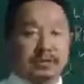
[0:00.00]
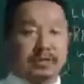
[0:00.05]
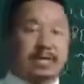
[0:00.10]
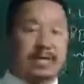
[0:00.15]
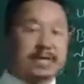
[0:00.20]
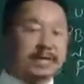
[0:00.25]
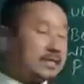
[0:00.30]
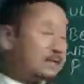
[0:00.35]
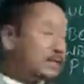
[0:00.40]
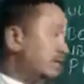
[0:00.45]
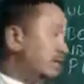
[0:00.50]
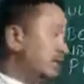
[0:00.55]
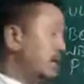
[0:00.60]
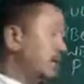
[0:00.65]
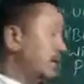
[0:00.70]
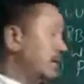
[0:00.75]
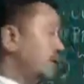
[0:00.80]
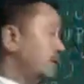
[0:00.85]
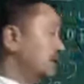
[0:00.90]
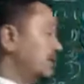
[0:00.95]
That is
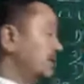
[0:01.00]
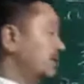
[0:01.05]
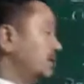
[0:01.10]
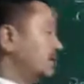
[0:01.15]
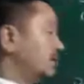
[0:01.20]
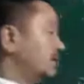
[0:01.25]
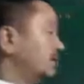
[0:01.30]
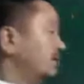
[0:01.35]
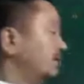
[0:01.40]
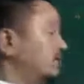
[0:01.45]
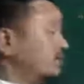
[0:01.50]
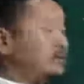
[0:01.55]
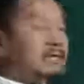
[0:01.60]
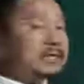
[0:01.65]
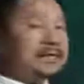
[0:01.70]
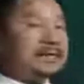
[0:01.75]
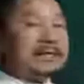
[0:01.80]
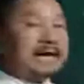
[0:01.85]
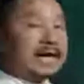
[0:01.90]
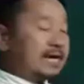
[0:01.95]
the
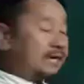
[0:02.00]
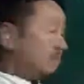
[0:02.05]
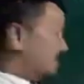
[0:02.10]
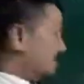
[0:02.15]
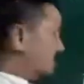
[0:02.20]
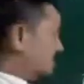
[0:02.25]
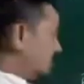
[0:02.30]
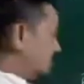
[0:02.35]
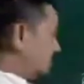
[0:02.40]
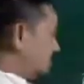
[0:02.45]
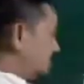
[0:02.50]
diameter